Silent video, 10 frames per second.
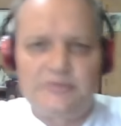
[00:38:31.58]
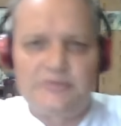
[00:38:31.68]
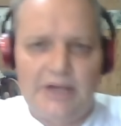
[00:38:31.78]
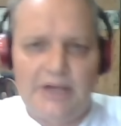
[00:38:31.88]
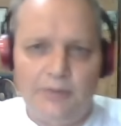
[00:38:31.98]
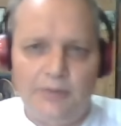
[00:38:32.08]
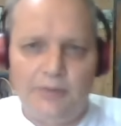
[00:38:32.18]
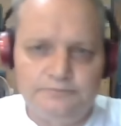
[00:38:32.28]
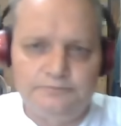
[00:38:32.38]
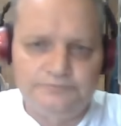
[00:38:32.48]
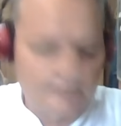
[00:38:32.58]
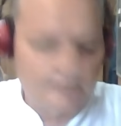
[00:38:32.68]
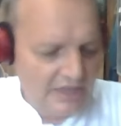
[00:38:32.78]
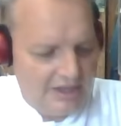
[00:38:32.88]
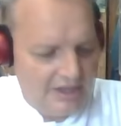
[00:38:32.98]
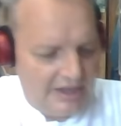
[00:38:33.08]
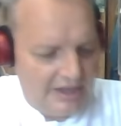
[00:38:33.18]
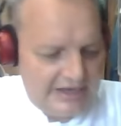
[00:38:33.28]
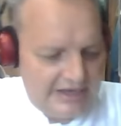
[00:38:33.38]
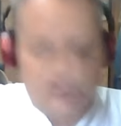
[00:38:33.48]
Bible. And
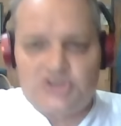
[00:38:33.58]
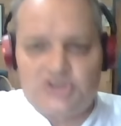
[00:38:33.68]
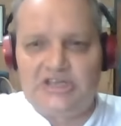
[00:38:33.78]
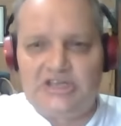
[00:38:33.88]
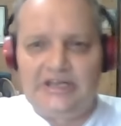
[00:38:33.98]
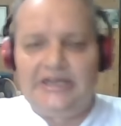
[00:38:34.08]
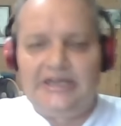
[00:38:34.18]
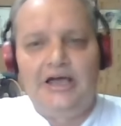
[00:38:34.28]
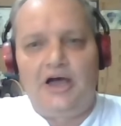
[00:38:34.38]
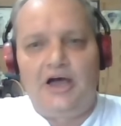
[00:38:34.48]
interestingly,